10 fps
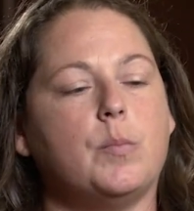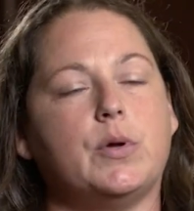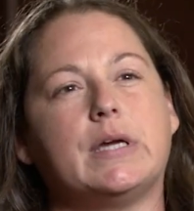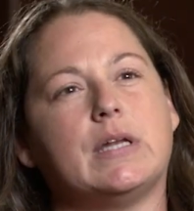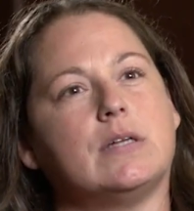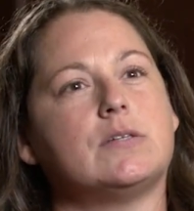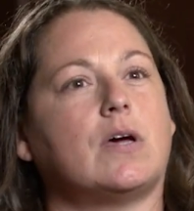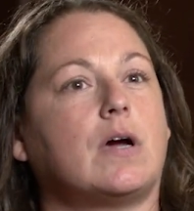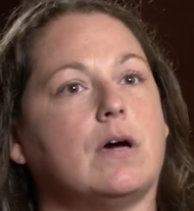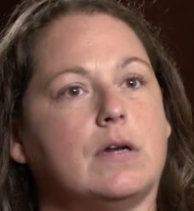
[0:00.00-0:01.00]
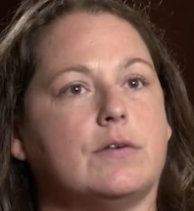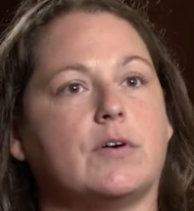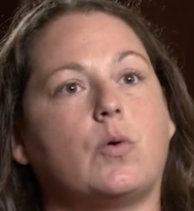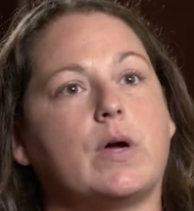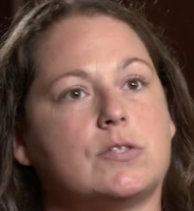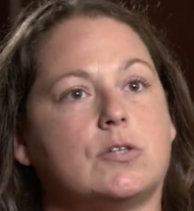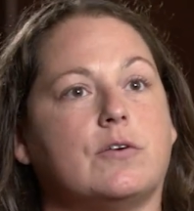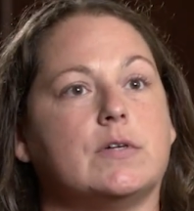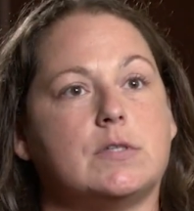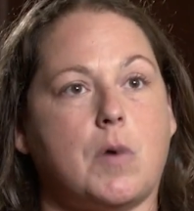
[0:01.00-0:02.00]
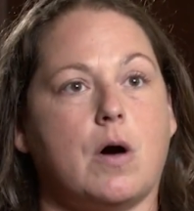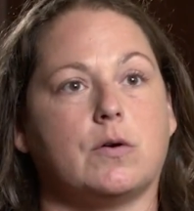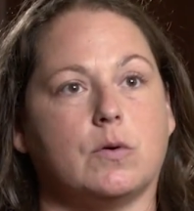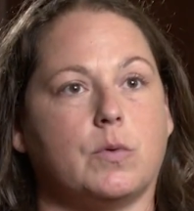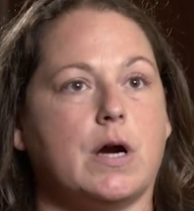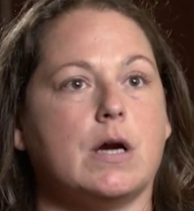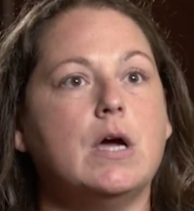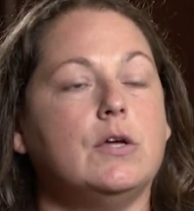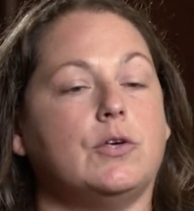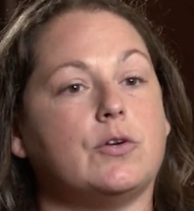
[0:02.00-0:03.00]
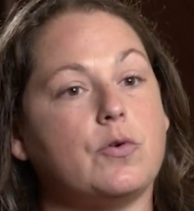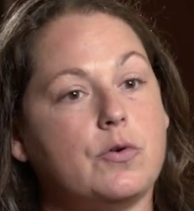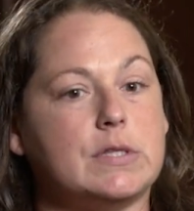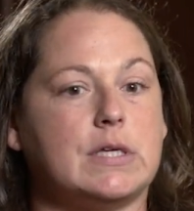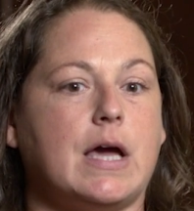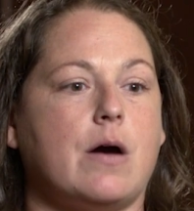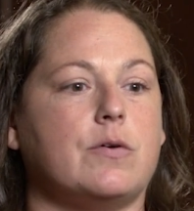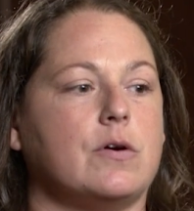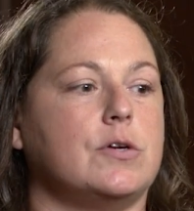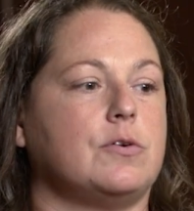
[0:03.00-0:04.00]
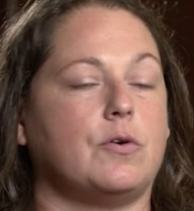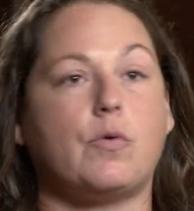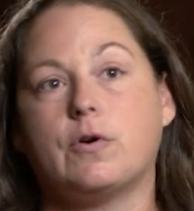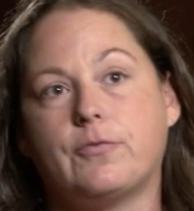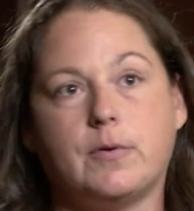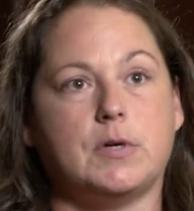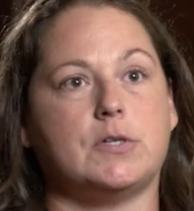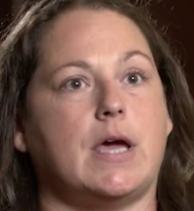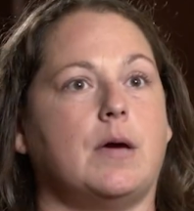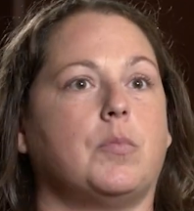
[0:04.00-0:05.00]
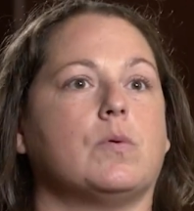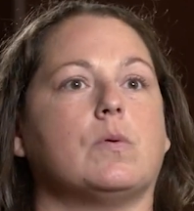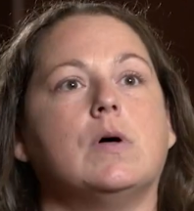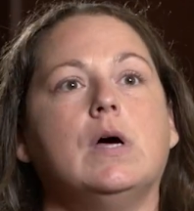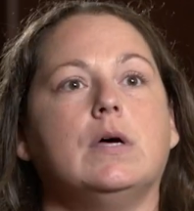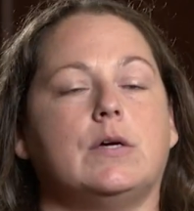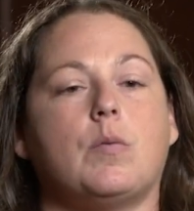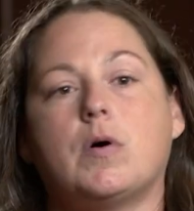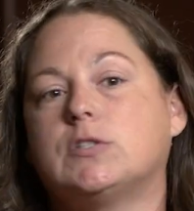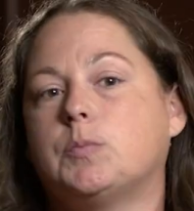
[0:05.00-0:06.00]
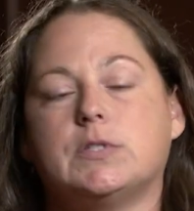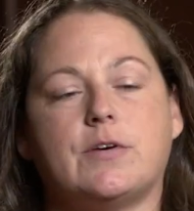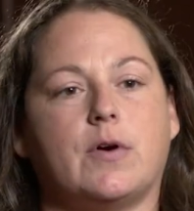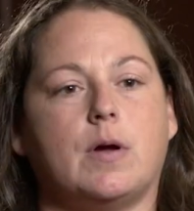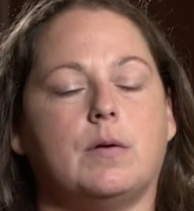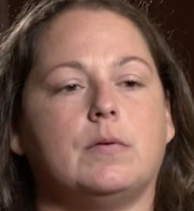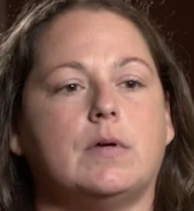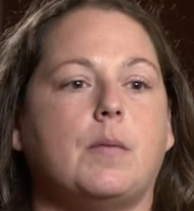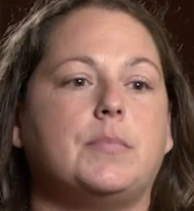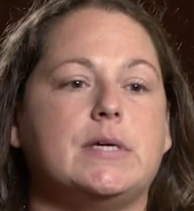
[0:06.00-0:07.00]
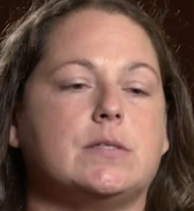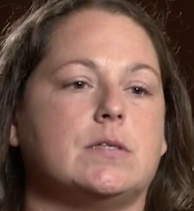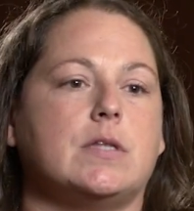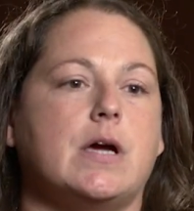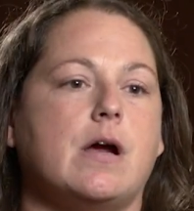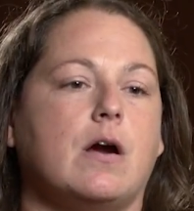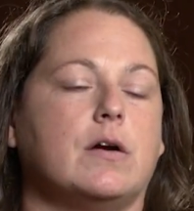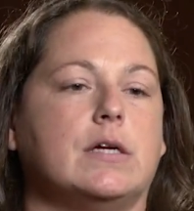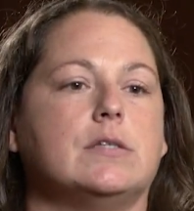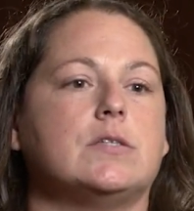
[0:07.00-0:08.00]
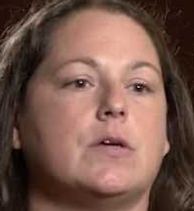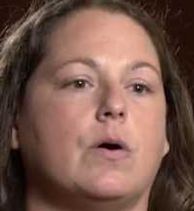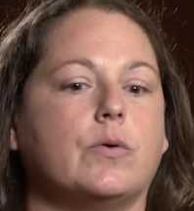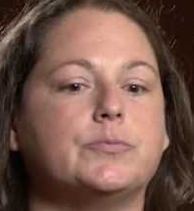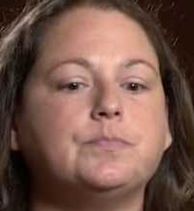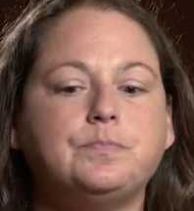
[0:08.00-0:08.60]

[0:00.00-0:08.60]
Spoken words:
putting it into kind of a quick service model where you can order at the counter, you can order from your table, multiple different pieces there. And so